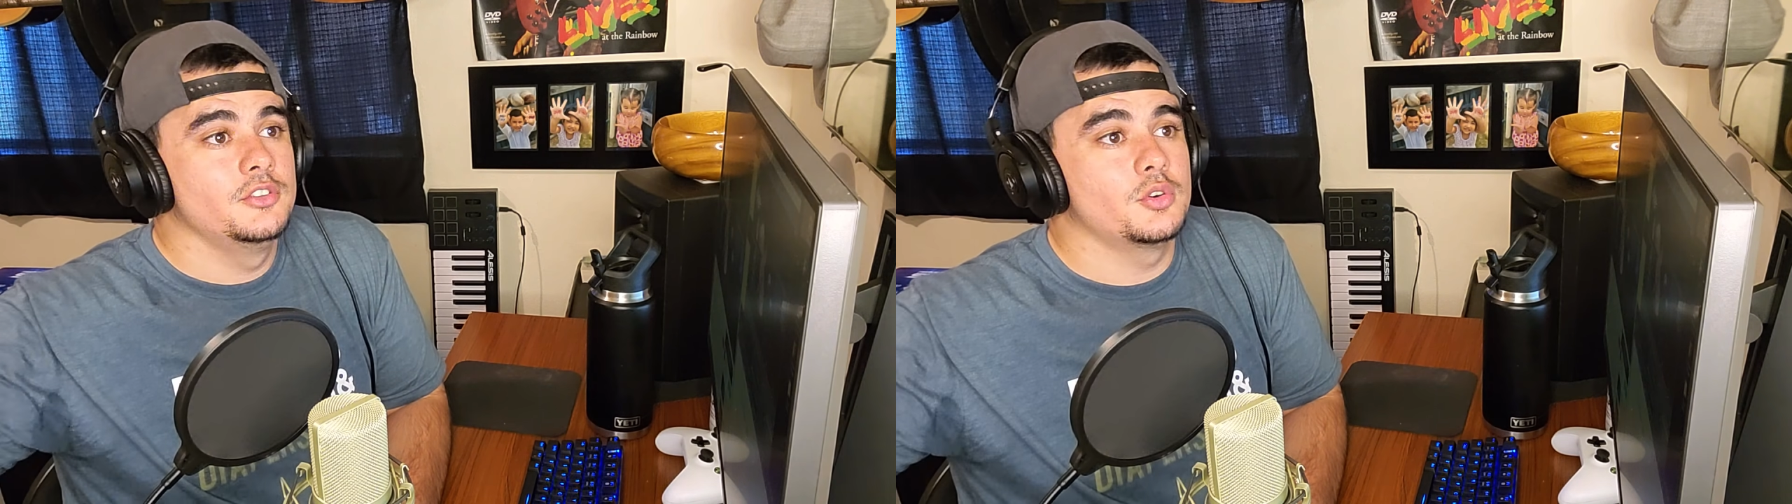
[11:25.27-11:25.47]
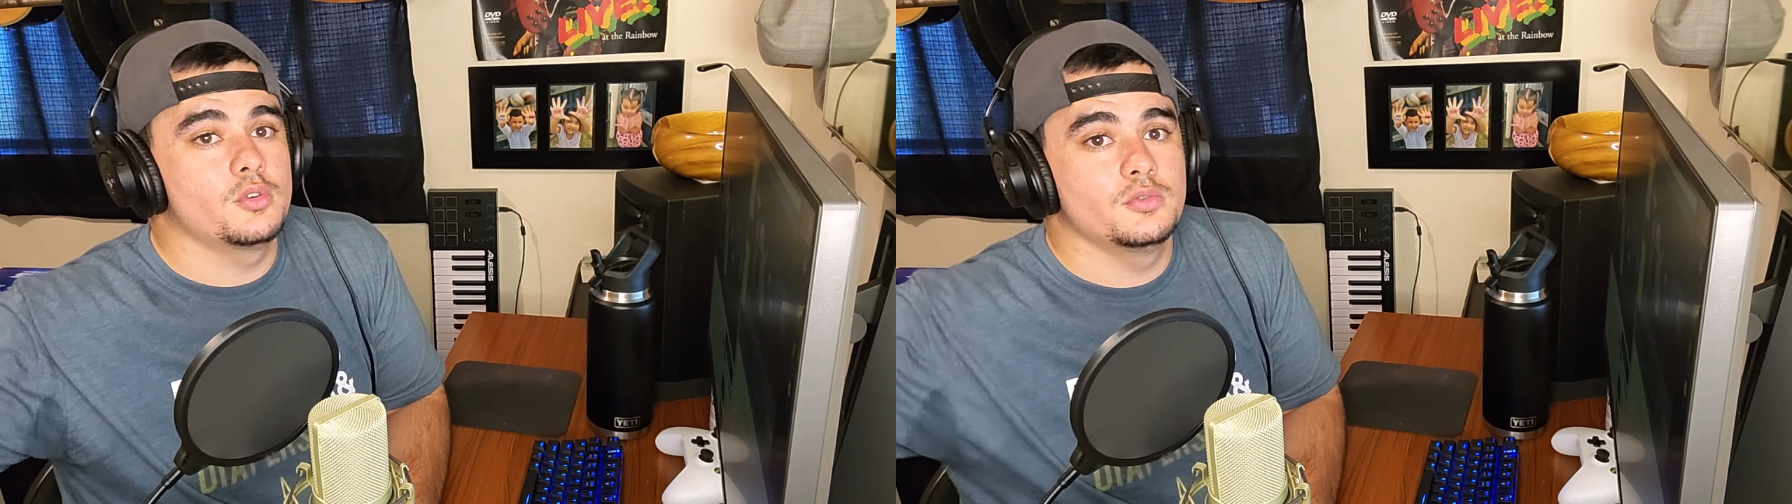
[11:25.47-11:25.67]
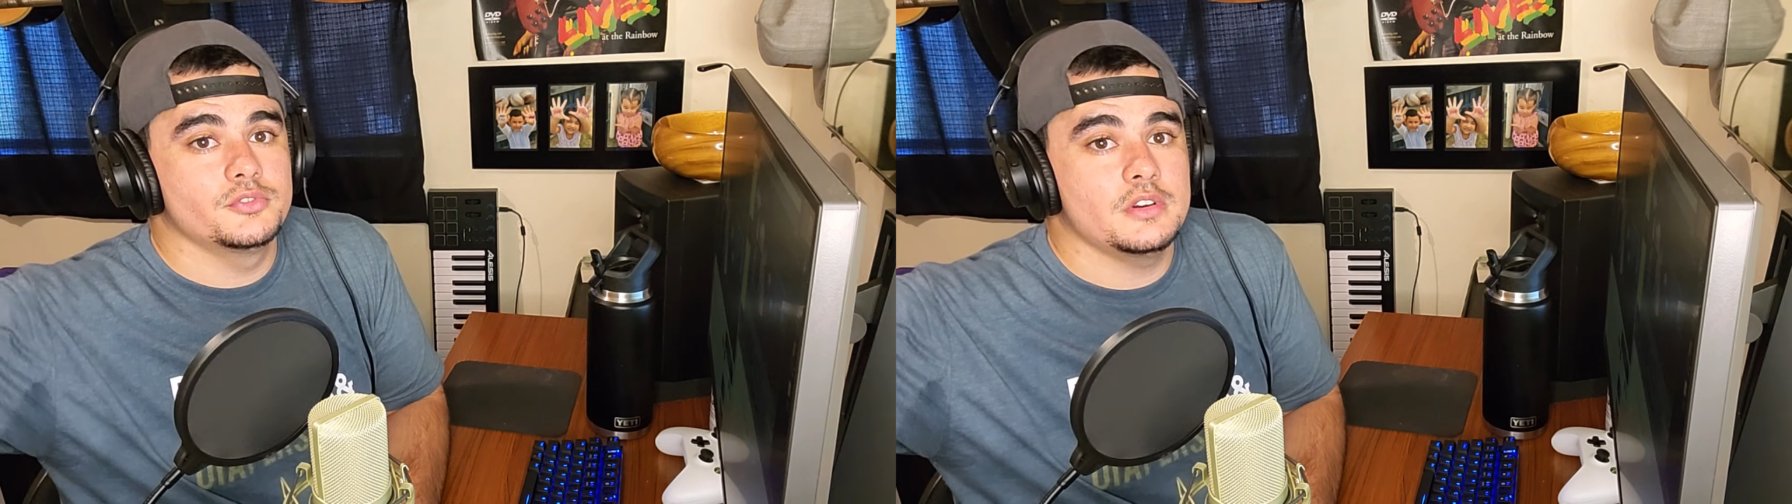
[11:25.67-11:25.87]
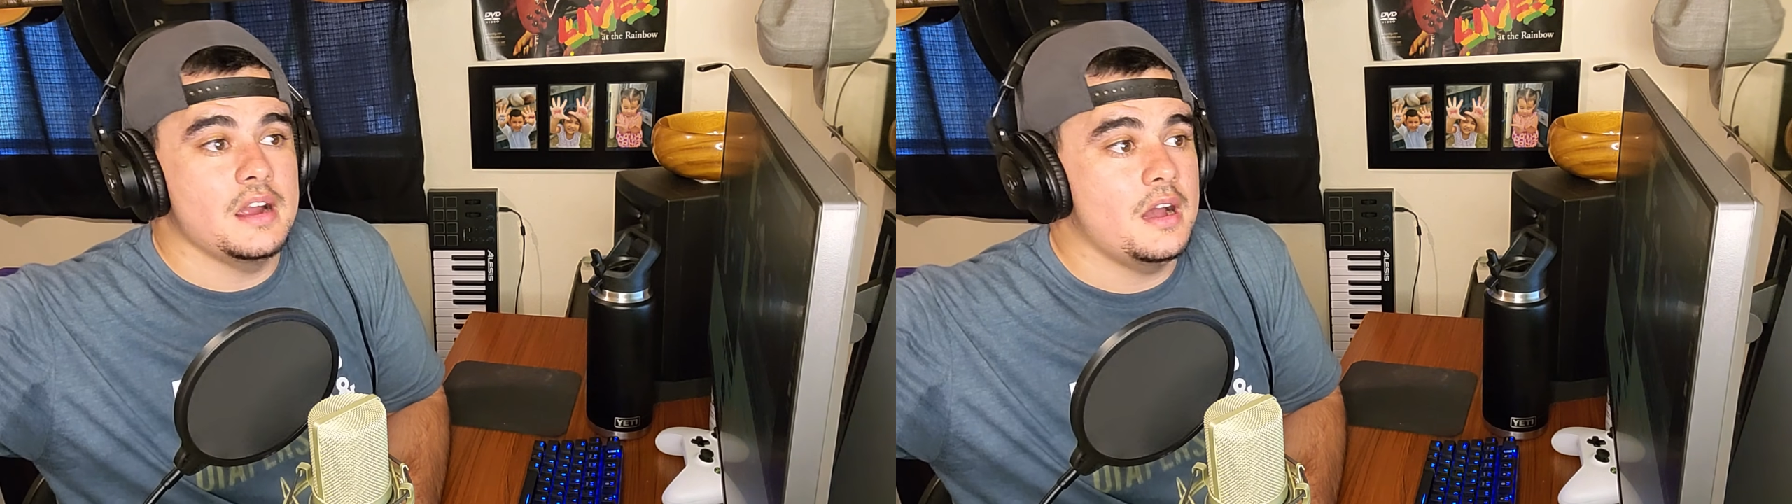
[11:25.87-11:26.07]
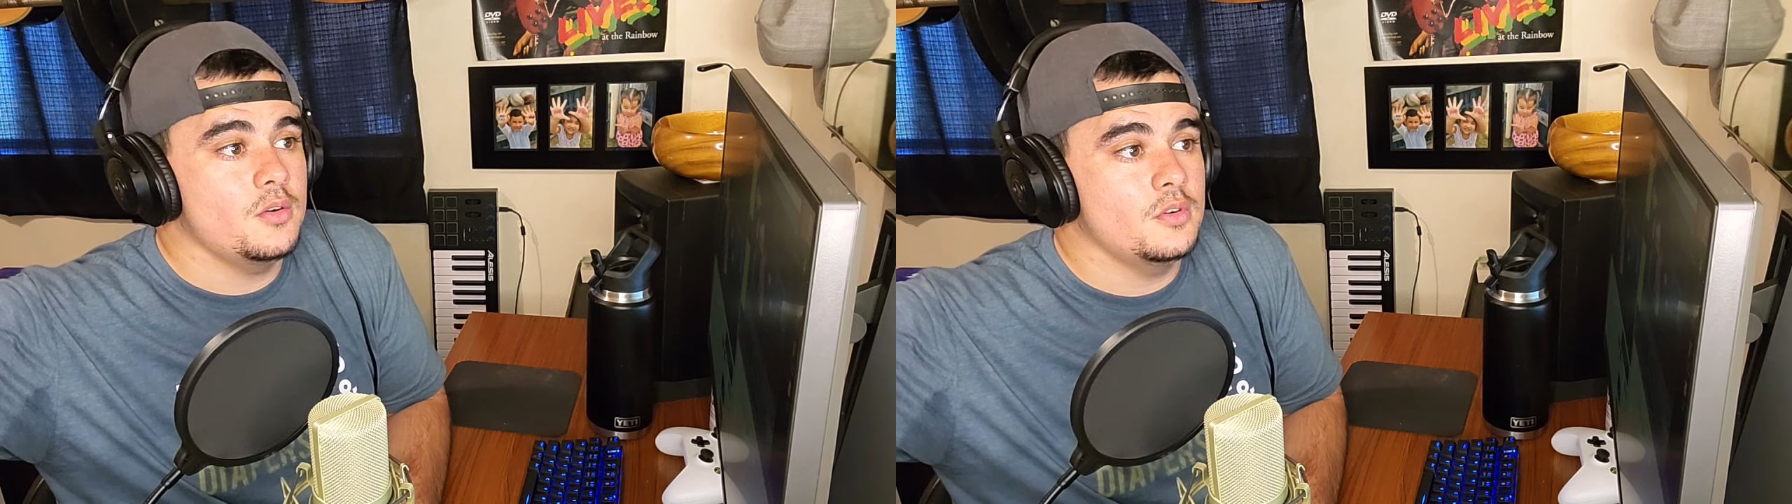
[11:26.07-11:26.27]
turtles
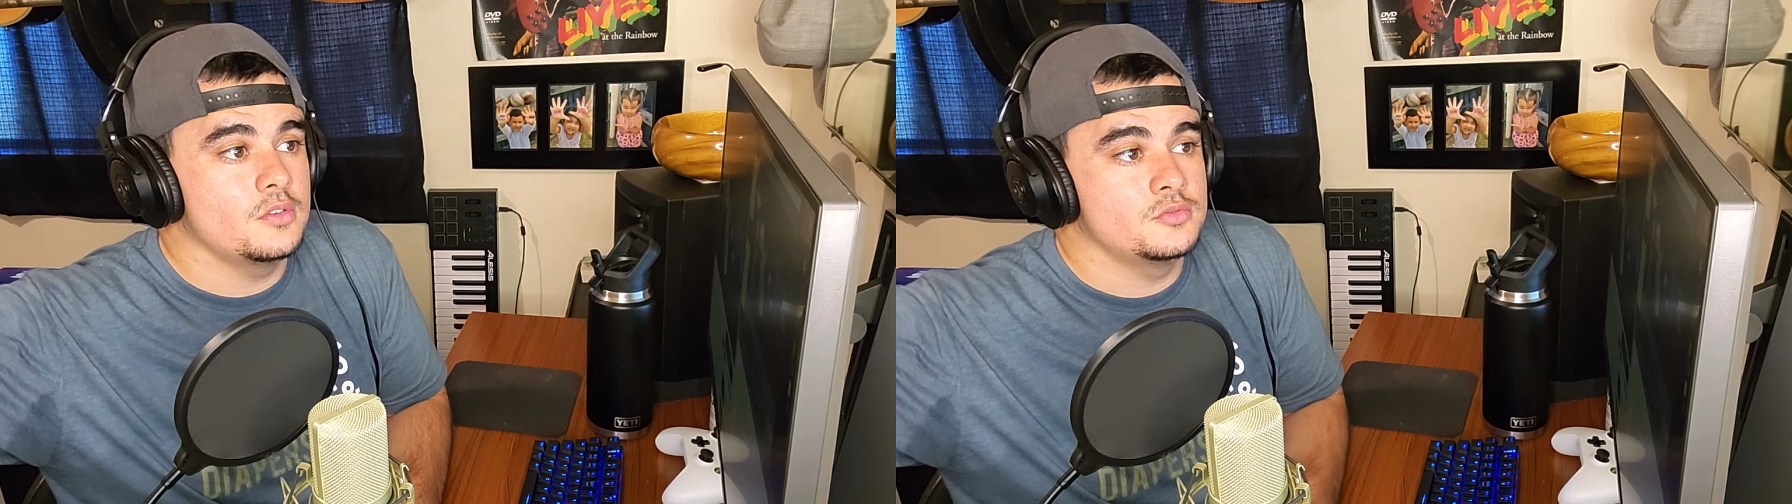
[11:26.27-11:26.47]
are out,